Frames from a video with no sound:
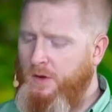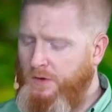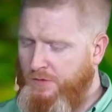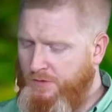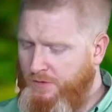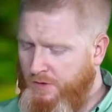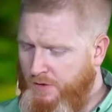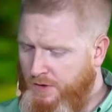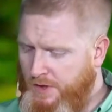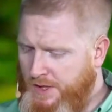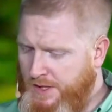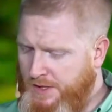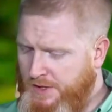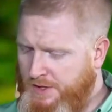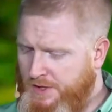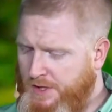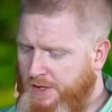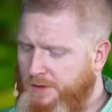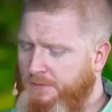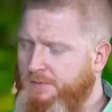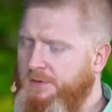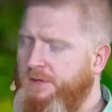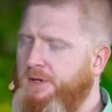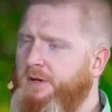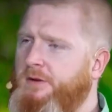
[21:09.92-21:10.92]
So, in
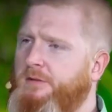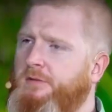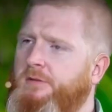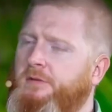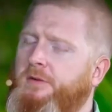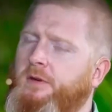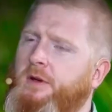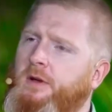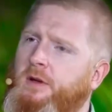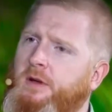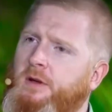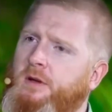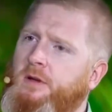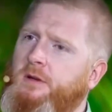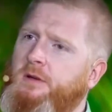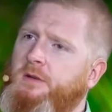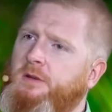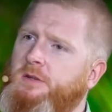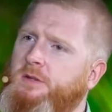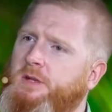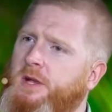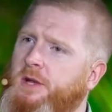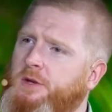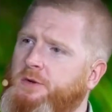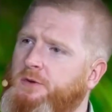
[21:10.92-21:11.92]
terms of uh,
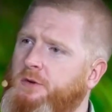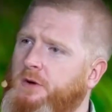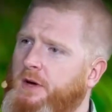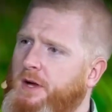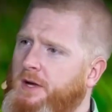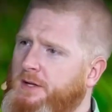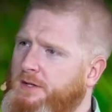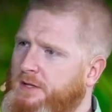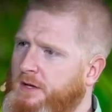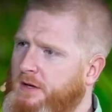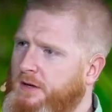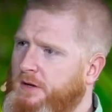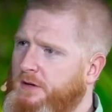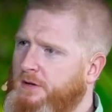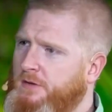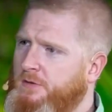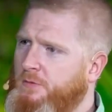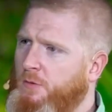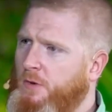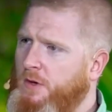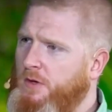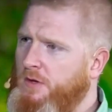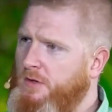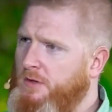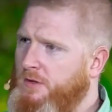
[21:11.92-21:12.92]
sexual
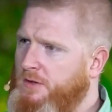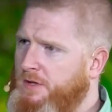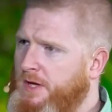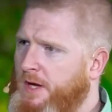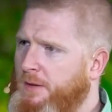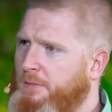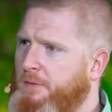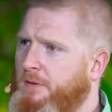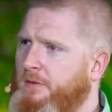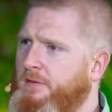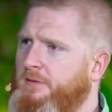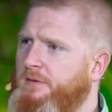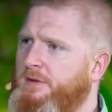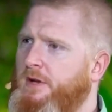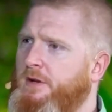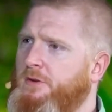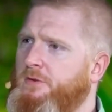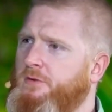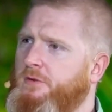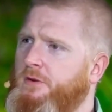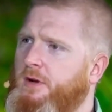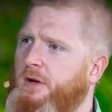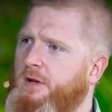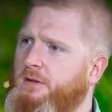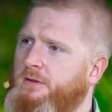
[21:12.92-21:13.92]
etiquettes, what type of
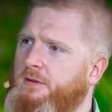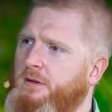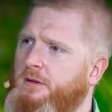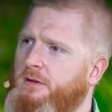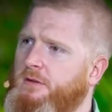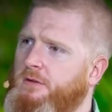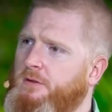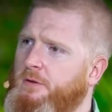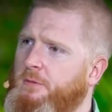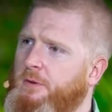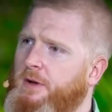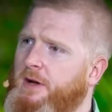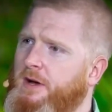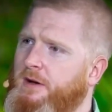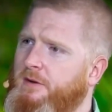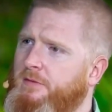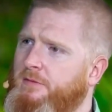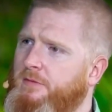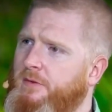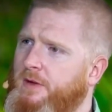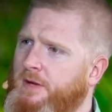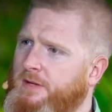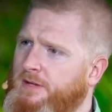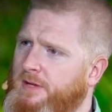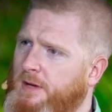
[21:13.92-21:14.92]
sexual etiquettes do we have
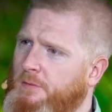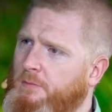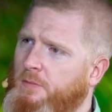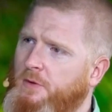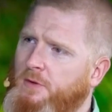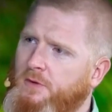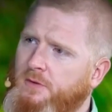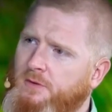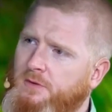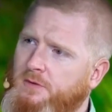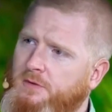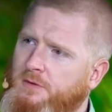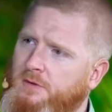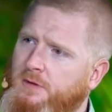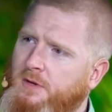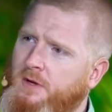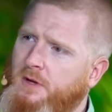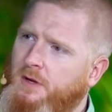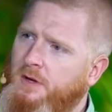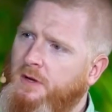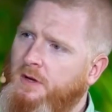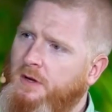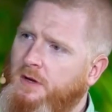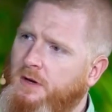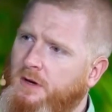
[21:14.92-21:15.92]
examples
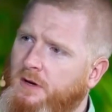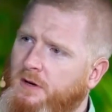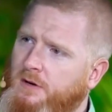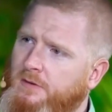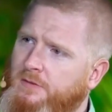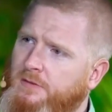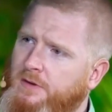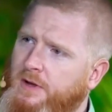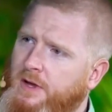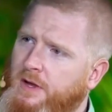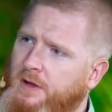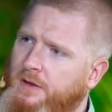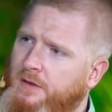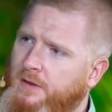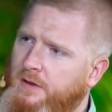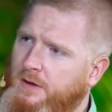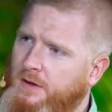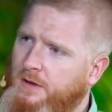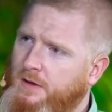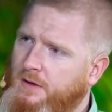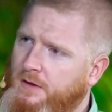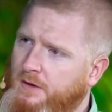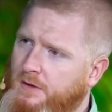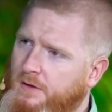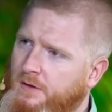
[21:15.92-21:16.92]
of in
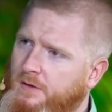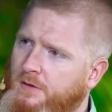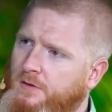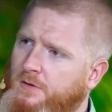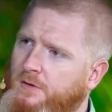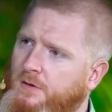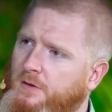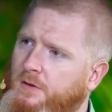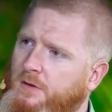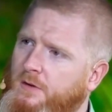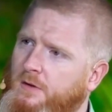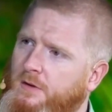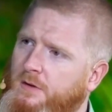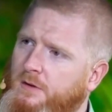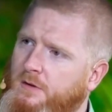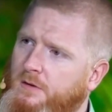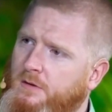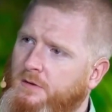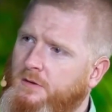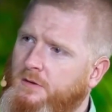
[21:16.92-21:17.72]
the Sunnah?